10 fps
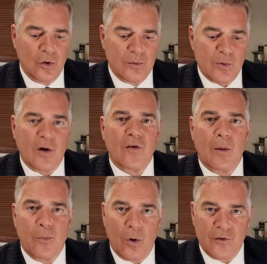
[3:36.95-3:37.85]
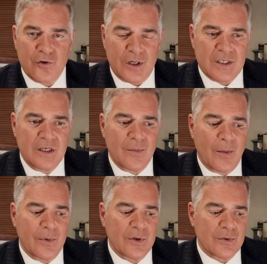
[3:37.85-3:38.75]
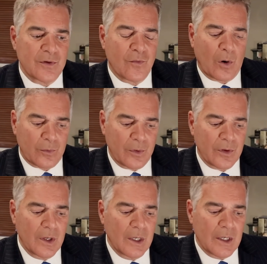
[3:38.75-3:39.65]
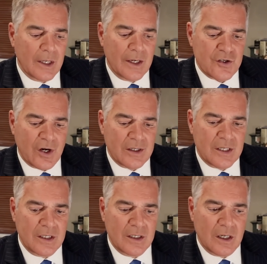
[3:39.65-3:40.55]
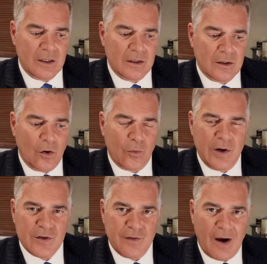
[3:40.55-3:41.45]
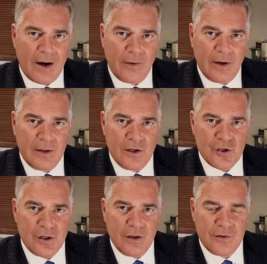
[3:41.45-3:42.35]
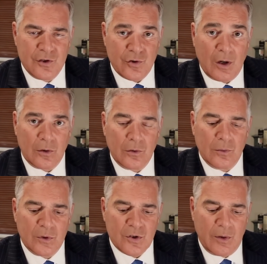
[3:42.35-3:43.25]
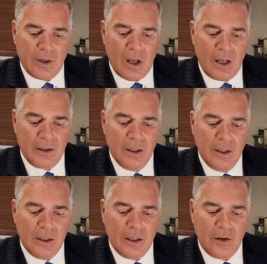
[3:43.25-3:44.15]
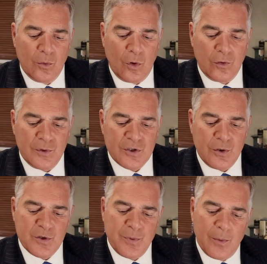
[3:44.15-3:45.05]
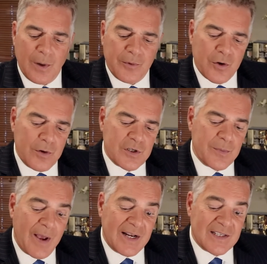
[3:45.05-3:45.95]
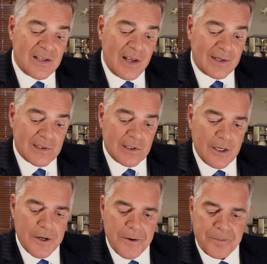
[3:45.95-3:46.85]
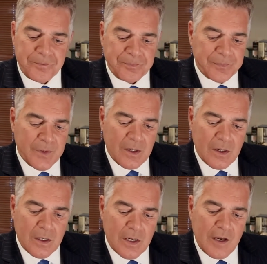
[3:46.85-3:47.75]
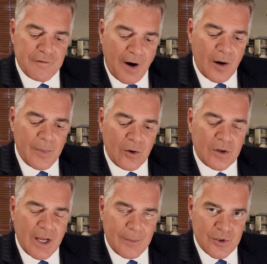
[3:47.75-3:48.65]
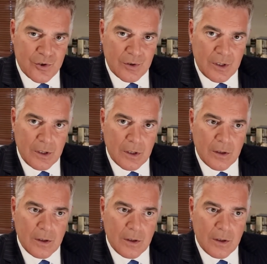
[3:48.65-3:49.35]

Bloom is one of our board of trustee members. We've worked with NJIT on a whole range of higher ed initiatives and trying to learn what's going on in the world of research. But what I'm curious about is this: environmental chemistry.